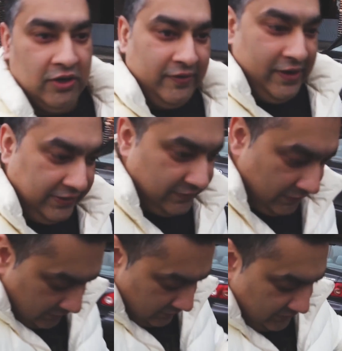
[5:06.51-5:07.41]
All right,
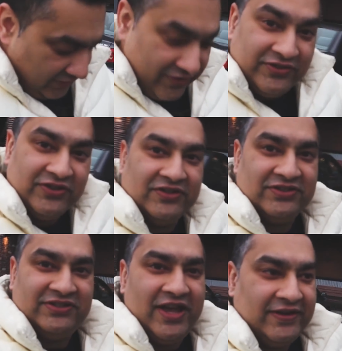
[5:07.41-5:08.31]
dinner is all
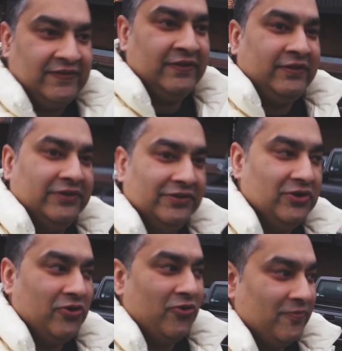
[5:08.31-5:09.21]
set. Gonna
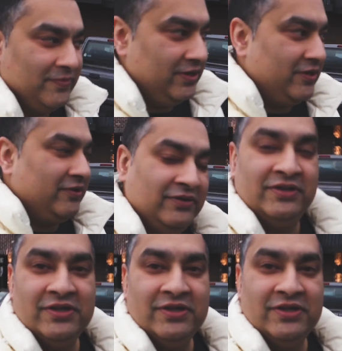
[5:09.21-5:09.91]
go home now.